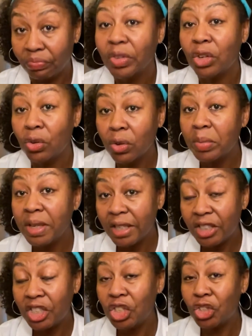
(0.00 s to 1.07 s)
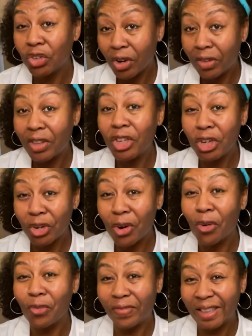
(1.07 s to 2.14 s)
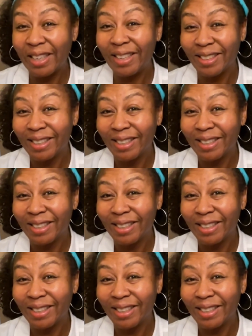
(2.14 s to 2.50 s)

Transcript: You'll be the teacher of the year, hopefully.